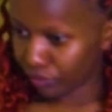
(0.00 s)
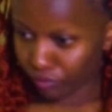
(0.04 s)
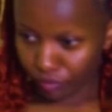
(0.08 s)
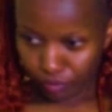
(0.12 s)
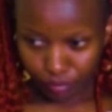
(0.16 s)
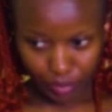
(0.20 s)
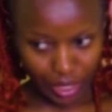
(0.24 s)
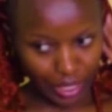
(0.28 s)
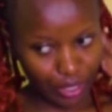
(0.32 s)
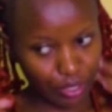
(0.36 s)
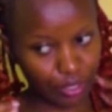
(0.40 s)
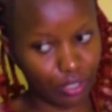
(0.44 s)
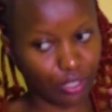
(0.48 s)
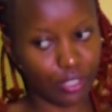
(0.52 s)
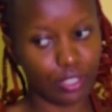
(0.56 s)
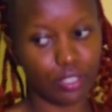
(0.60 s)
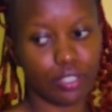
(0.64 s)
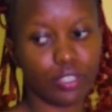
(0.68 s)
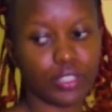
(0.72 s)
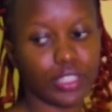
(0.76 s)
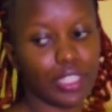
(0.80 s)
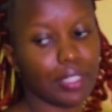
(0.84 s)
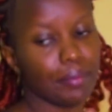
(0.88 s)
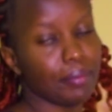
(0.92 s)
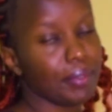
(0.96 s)
But look,
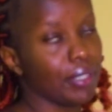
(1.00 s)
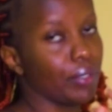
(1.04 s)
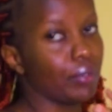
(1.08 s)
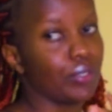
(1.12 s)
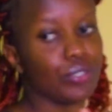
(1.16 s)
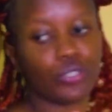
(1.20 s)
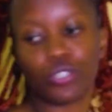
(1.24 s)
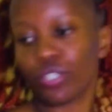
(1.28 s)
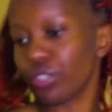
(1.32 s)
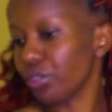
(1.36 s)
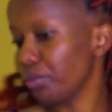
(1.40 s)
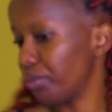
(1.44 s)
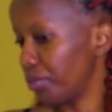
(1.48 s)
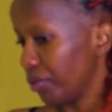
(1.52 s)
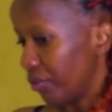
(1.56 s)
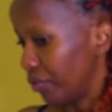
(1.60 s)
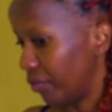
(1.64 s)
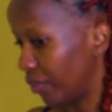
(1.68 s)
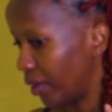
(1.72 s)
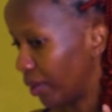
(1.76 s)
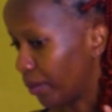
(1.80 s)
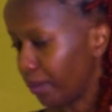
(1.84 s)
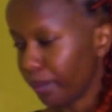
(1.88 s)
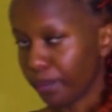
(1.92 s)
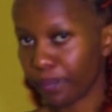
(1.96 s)
tell me which one you
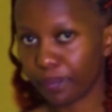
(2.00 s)
prefer.